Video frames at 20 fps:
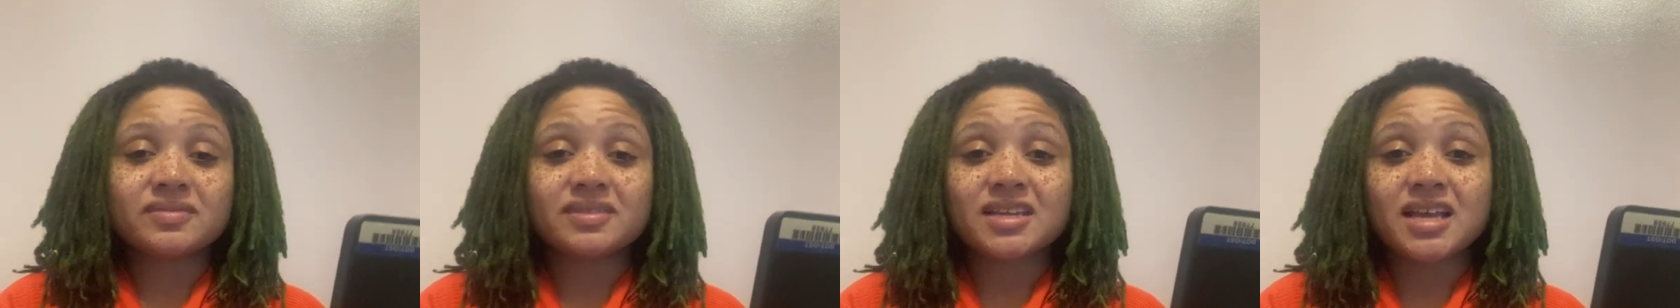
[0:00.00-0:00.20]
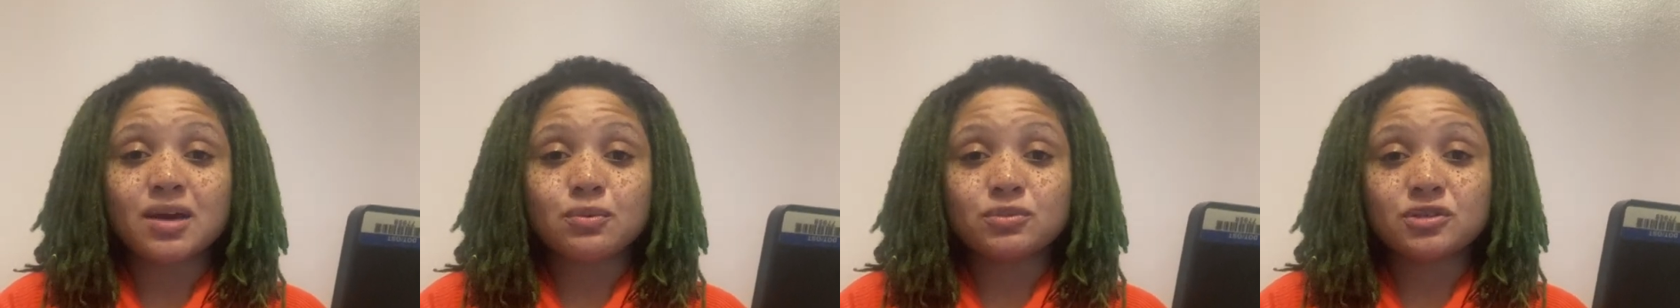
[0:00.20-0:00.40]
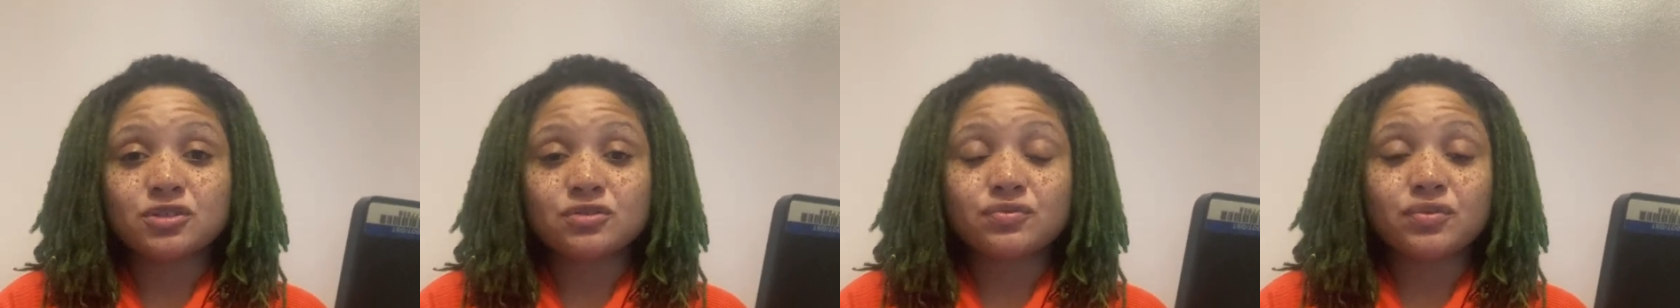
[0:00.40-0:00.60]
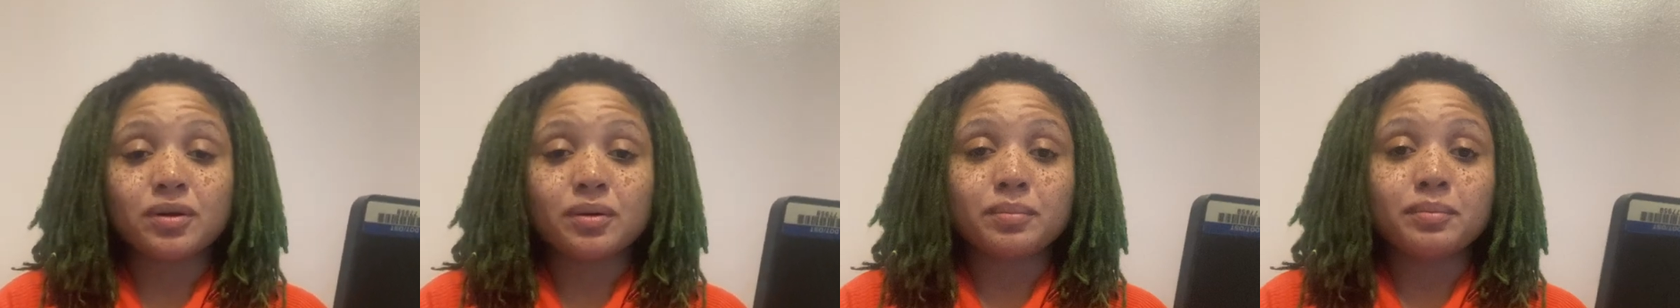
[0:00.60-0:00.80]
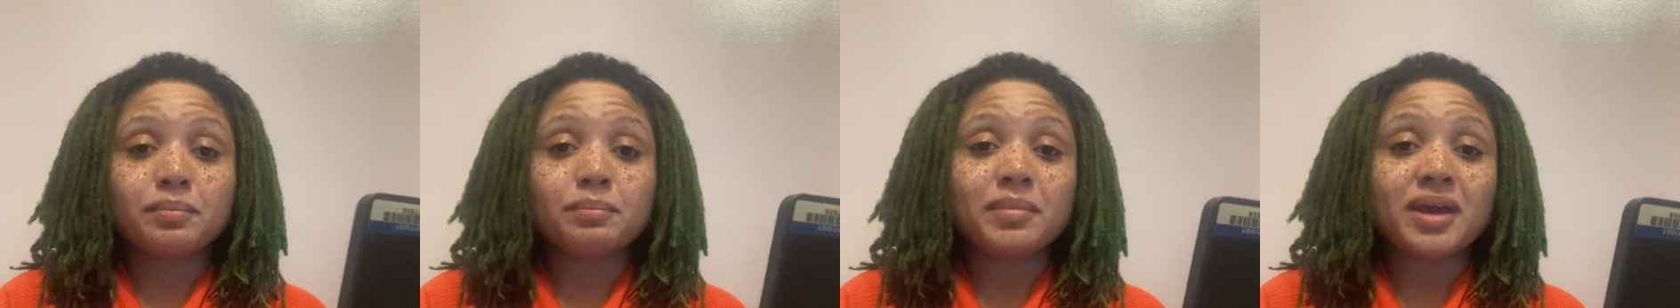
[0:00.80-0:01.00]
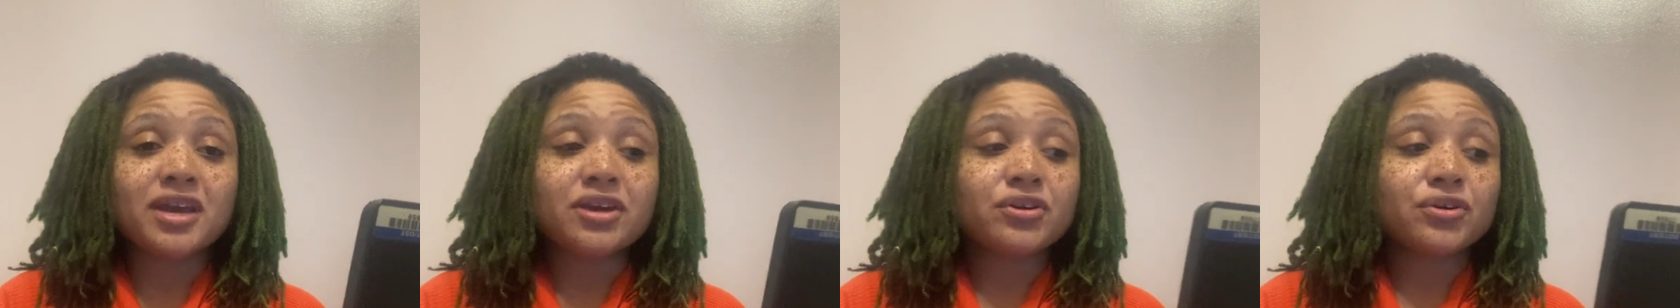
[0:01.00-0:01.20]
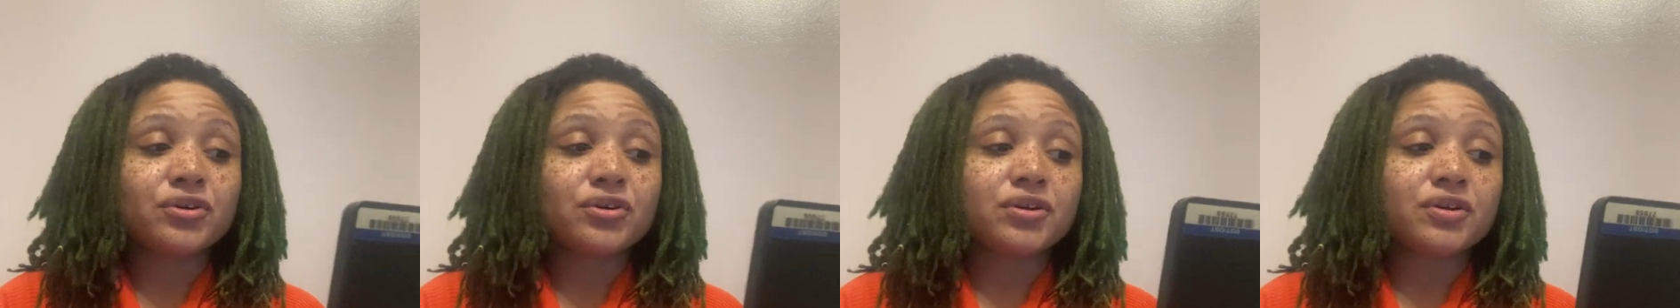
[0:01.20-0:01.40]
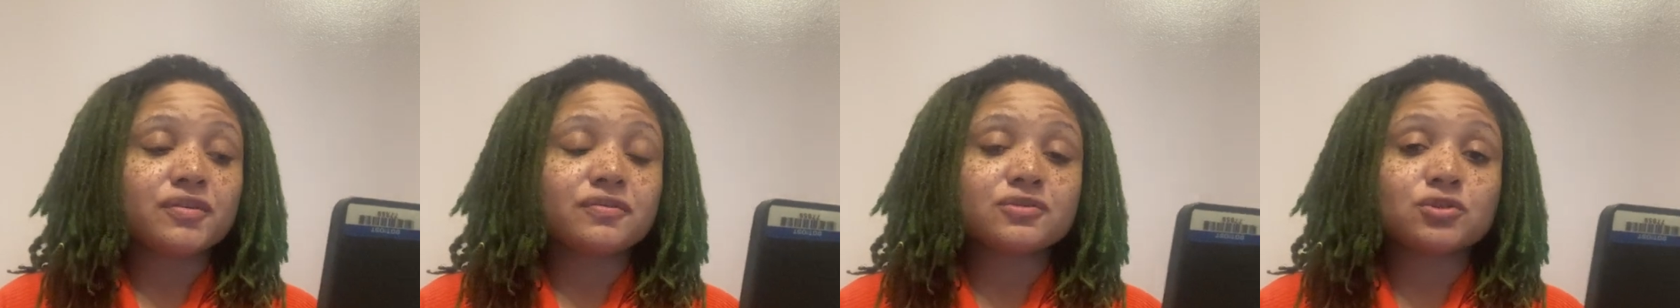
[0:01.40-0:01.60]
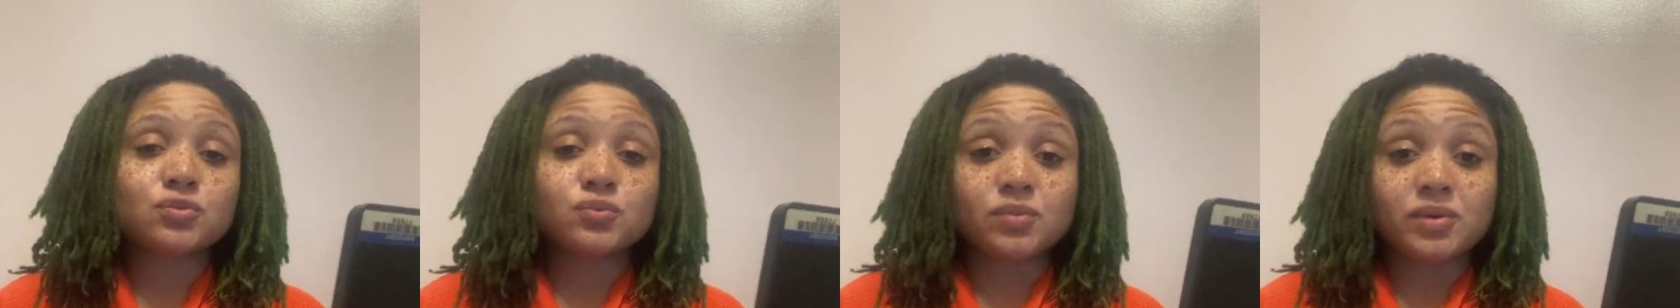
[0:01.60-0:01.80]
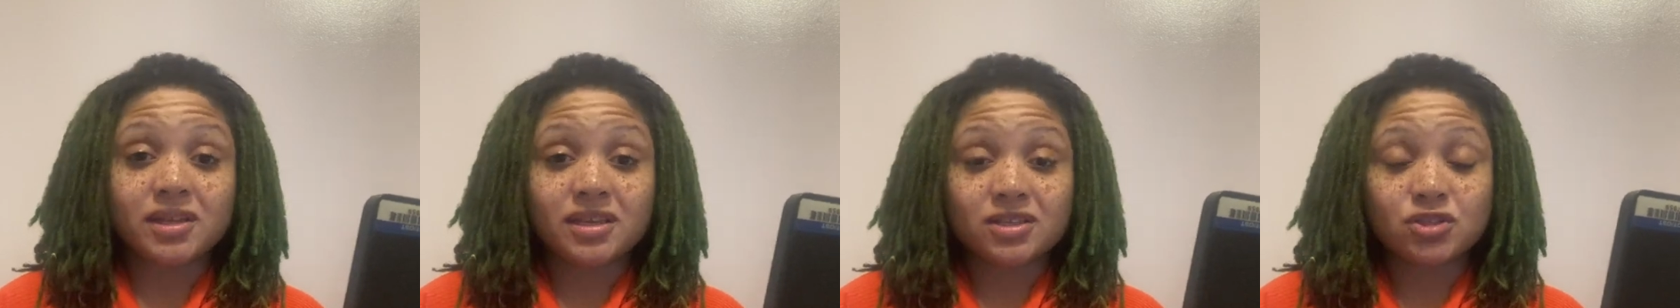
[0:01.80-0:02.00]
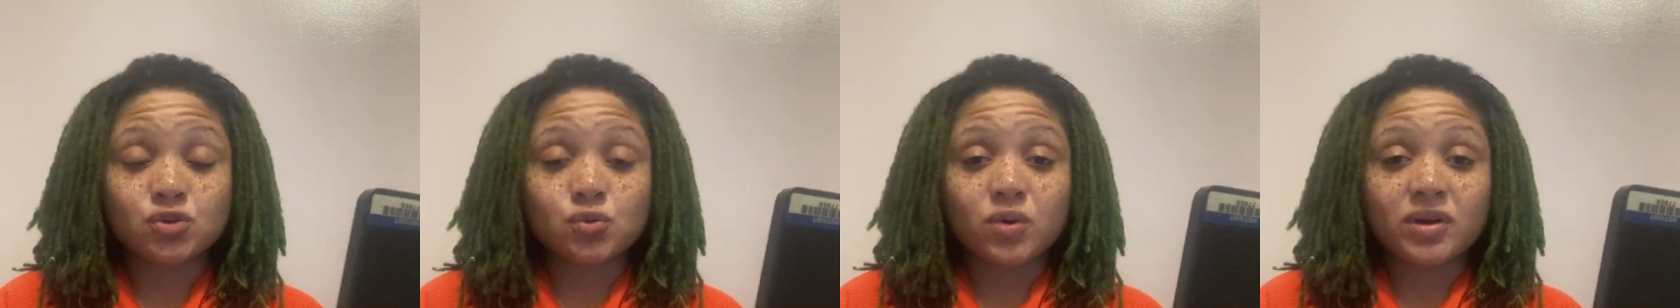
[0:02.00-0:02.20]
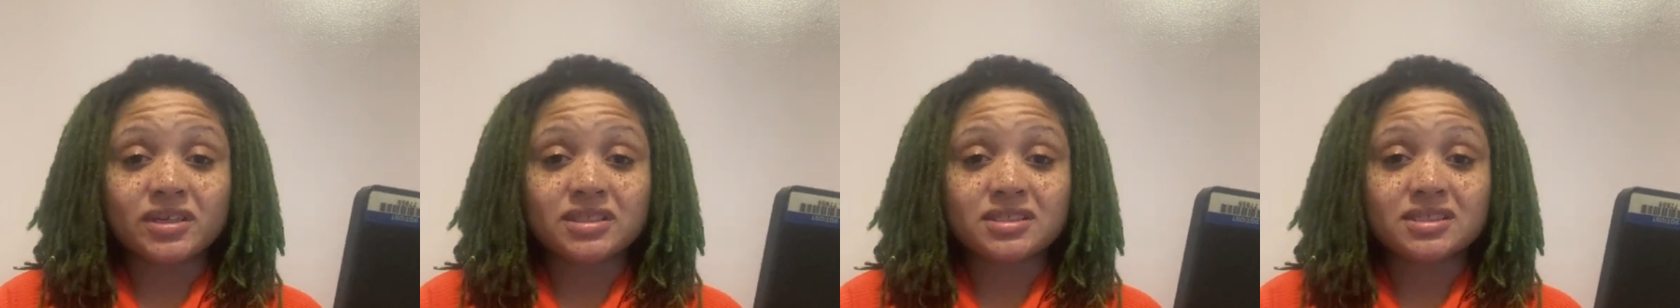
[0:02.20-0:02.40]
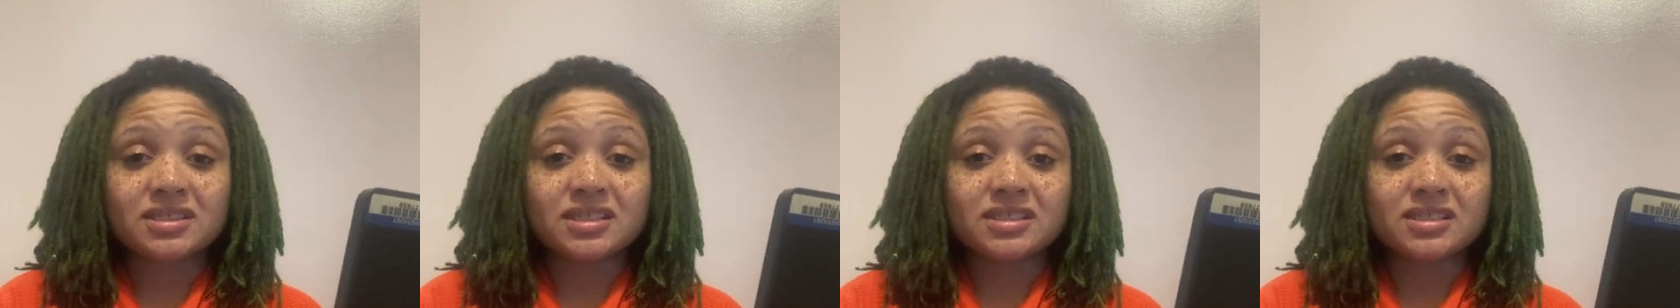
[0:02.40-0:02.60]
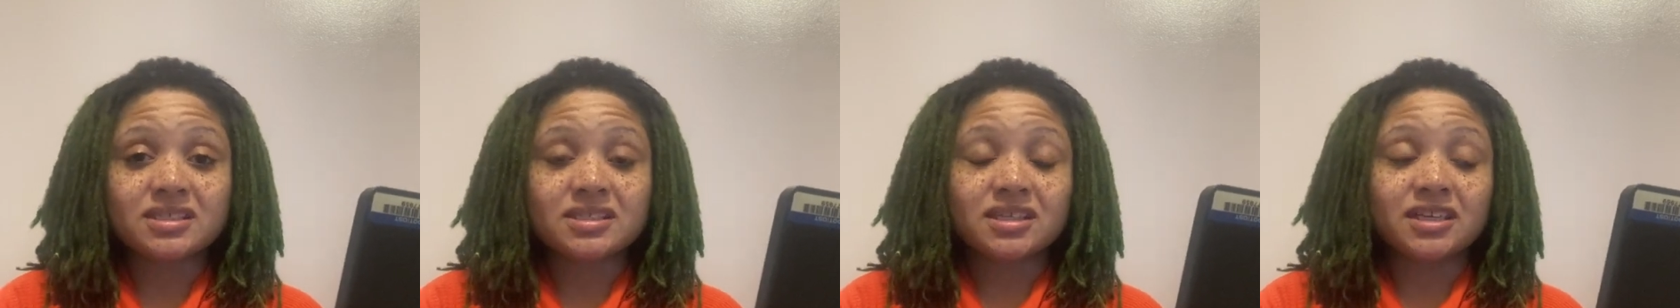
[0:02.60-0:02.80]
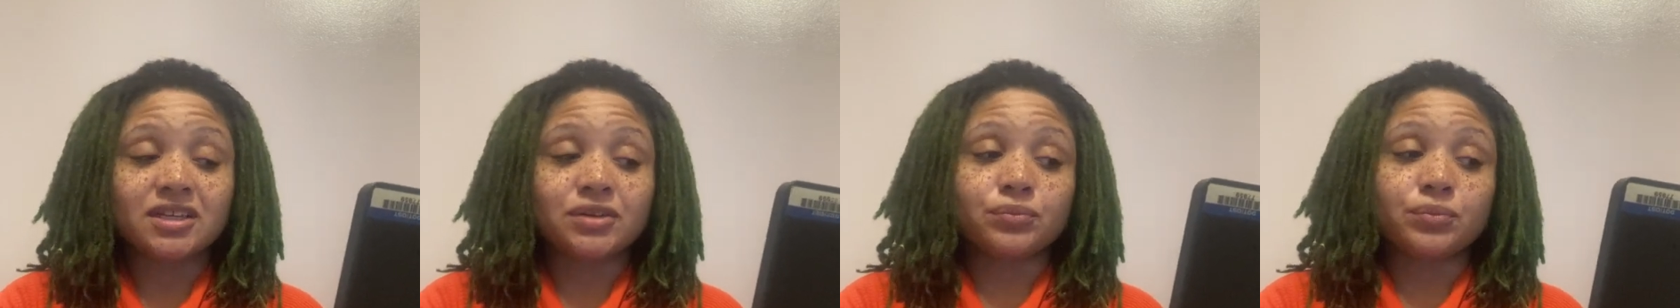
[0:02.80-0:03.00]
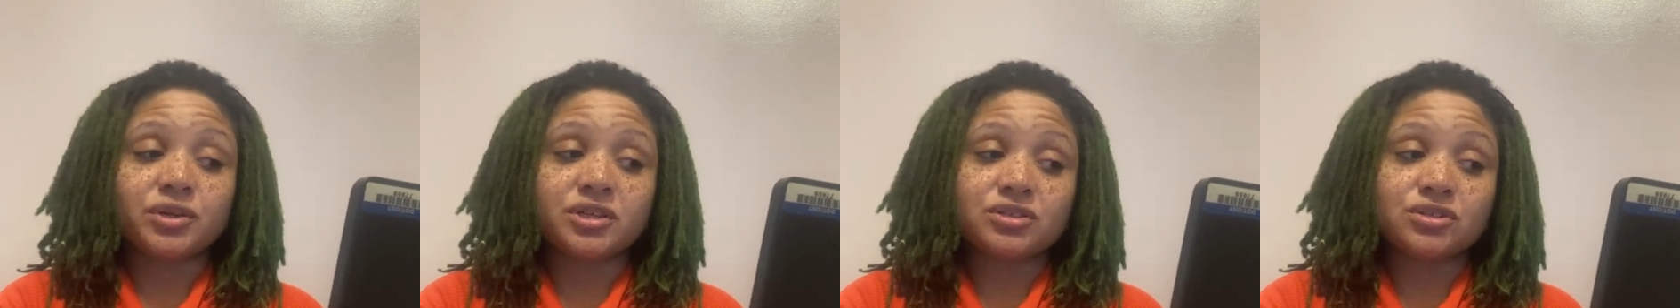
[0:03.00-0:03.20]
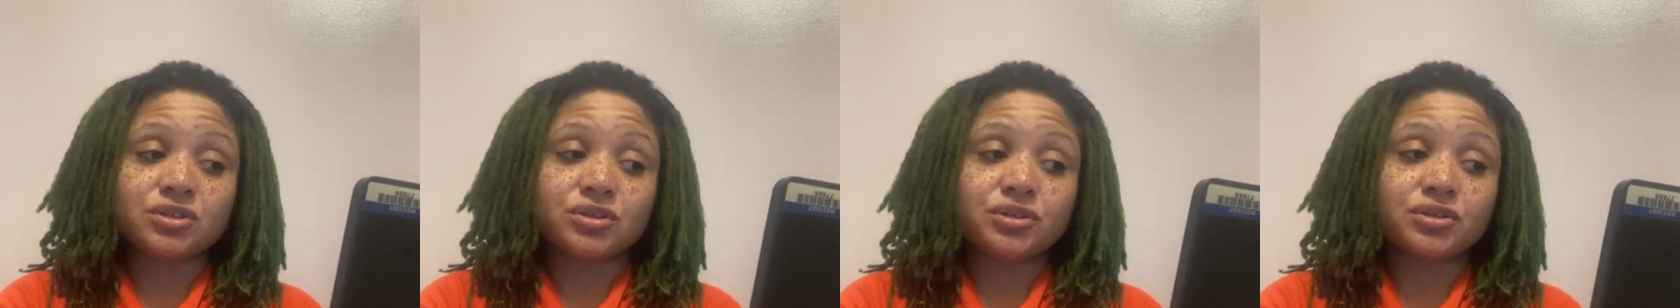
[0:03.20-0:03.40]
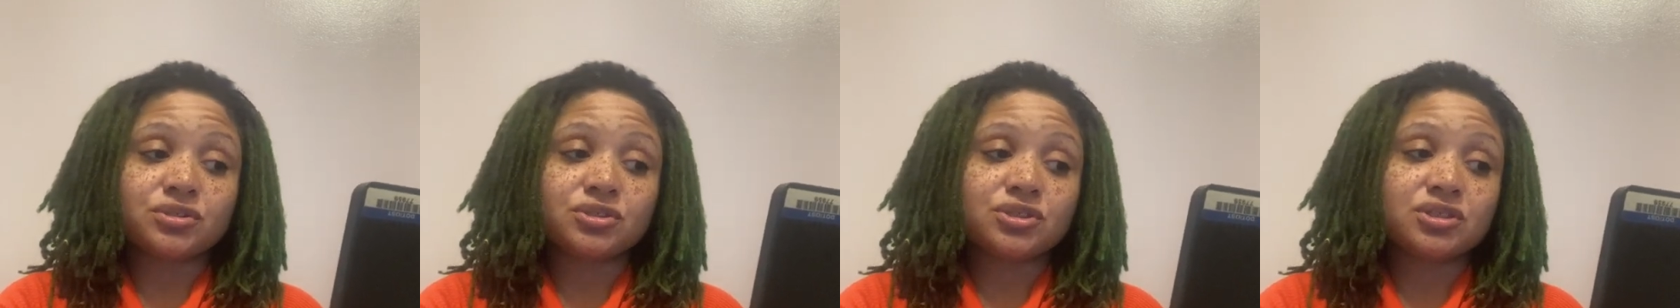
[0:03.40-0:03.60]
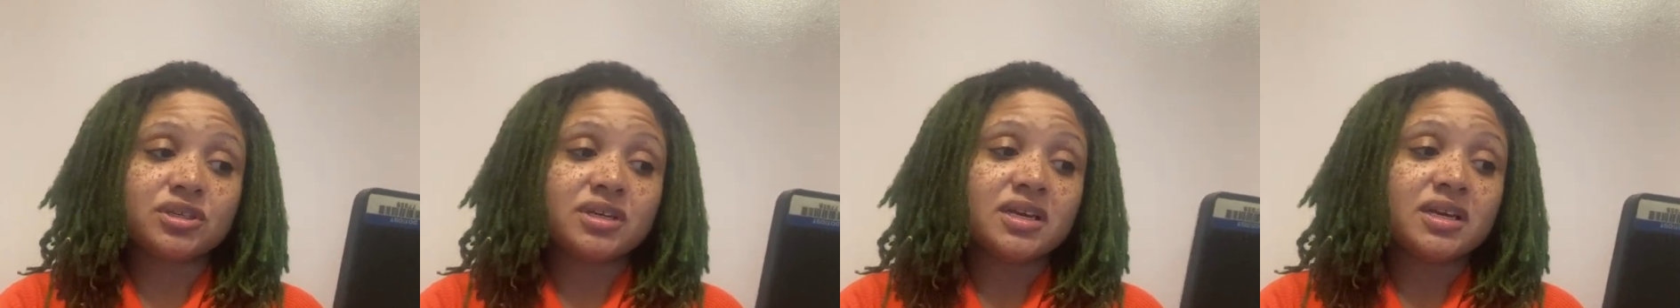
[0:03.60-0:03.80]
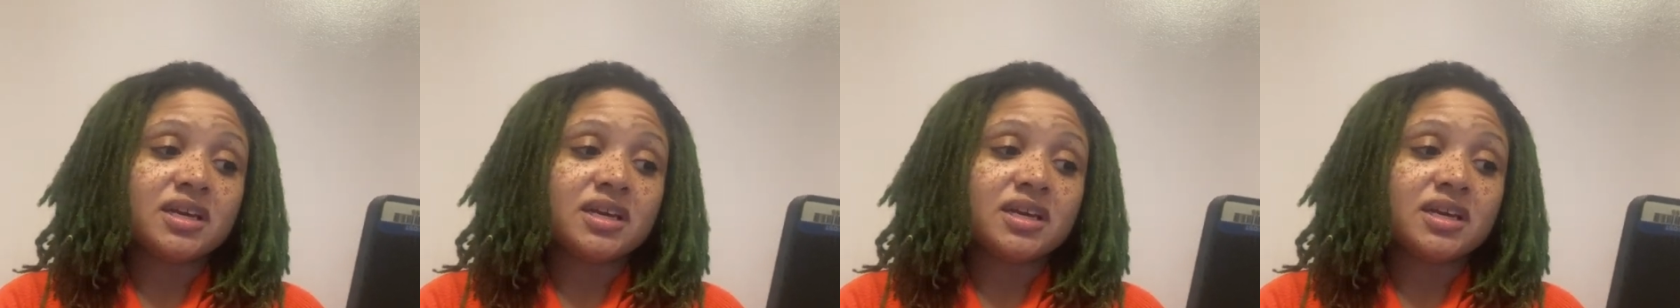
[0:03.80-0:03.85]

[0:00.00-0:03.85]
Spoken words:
That was from Maker in 2016 research.